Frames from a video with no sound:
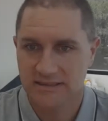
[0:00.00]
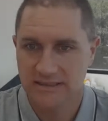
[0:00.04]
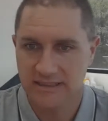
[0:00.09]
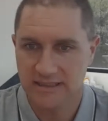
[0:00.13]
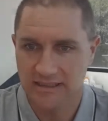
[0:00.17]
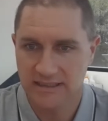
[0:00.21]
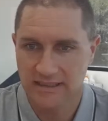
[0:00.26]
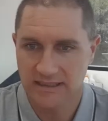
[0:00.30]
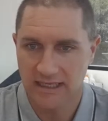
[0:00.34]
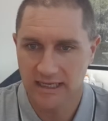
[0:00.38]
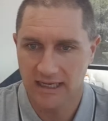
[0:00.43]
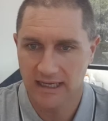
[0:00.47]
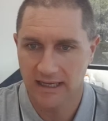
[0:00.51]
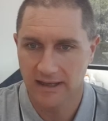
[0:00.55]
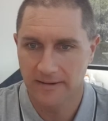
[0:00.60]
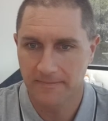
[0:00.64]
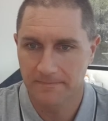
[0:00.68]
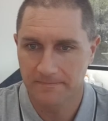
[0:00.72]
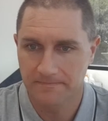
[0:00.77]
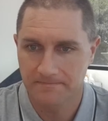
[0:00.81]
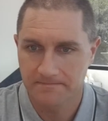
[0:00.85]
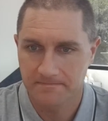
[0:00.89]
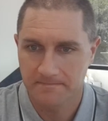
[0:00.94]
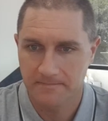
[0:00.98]
the
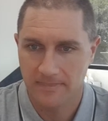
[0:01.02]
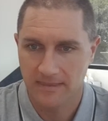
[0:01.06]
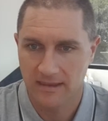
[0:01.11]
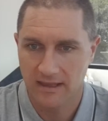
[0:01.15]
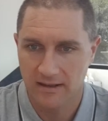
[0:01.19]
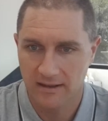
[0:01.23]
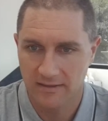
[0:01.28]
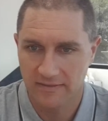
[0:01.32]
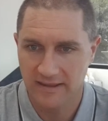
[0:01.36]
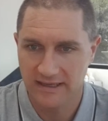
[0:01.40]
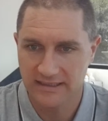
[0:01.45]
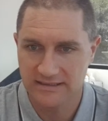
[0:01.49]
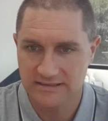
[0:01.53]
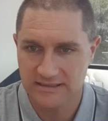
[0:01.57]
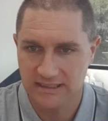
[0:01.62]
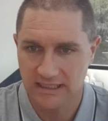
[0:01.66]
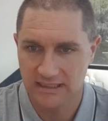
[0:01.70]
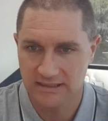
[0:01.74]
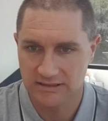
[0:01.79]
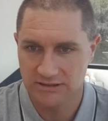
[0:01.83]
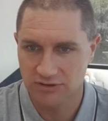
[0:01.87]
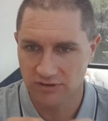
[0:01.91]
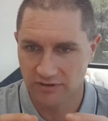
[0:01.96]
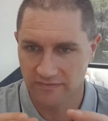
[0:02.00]
um, that's
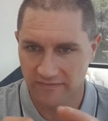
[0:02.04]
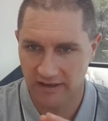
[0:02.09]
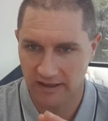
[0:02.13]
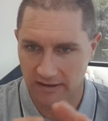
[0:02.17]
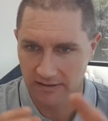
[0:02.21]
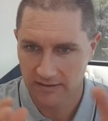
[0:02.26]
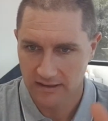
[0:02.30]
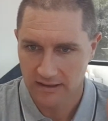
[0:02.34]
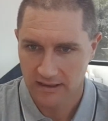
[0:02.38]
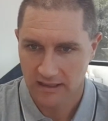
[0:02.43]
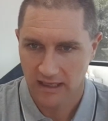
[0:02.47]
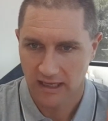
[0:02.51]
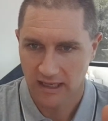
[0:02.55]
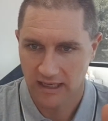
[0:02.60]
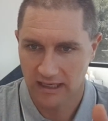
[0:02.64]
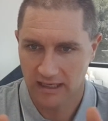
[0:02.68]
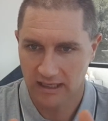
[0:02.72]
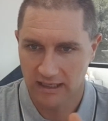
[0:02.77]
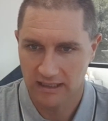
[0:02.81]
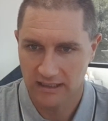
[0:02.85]
a sort of a uh,